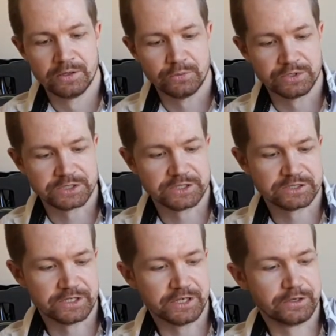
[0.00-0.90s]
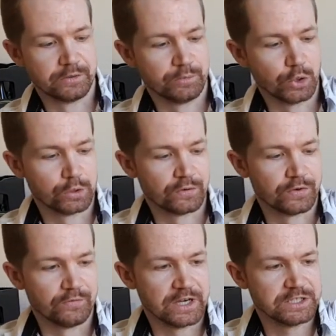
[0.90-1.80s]
which is their
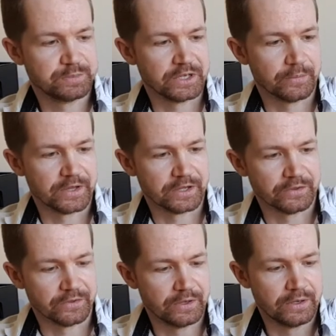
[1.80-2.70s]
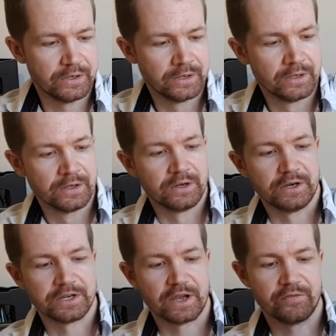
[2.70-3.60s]
Mühldorfer Weissbier, and
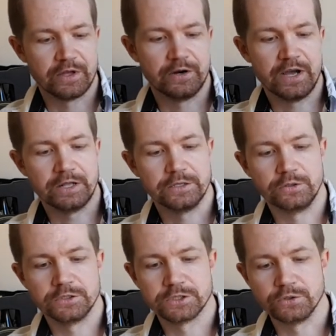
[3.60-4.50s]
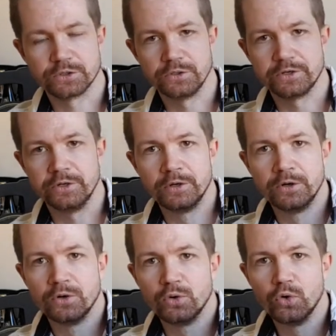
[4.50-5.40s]
I have their Hell also called
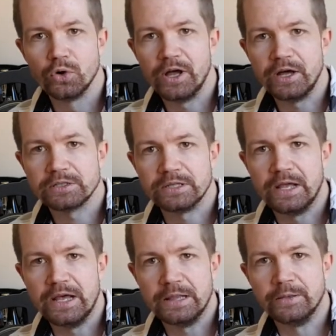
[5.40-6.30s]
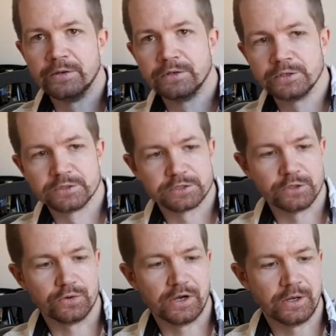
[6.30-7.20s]
Unertl Hell.
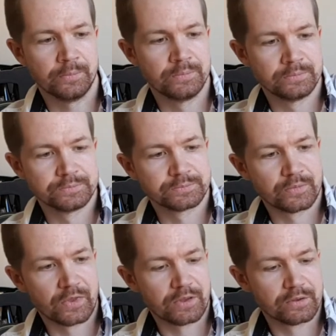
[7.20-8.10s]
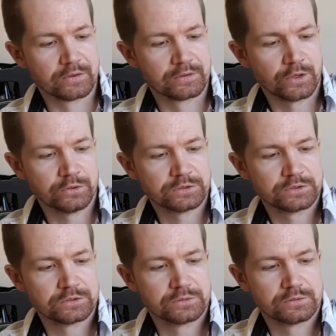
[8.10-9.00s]
So don't